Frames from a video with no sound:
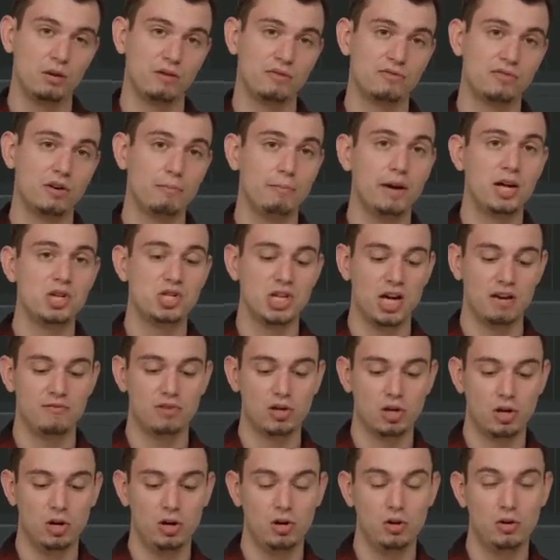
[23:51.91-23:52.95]
from my
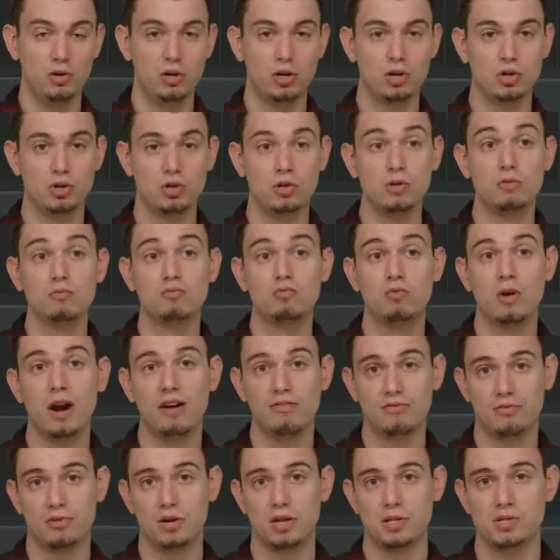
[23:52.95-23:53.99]
Java code to
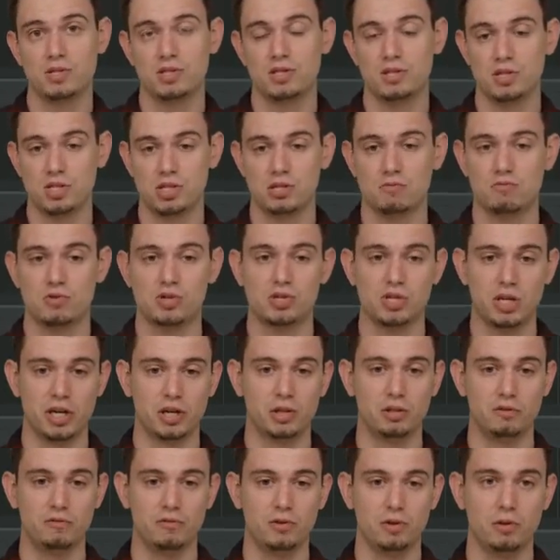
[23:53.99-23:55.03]
reference this
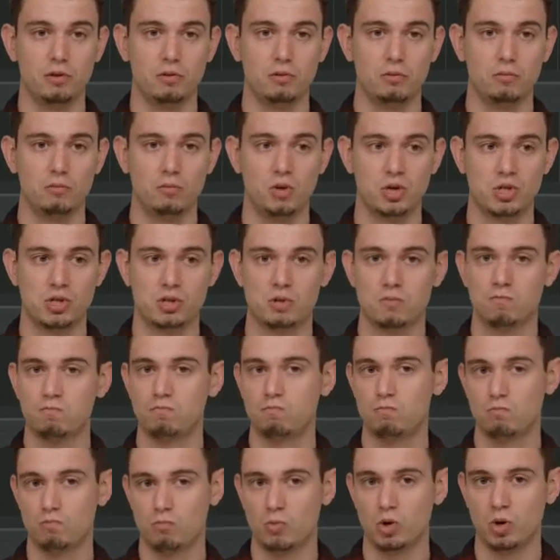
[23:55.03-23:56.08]
Recycler View, which
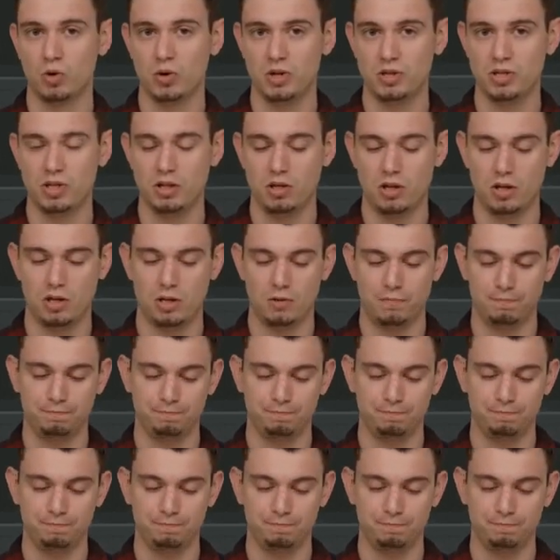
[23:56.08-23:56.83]
we're going to need.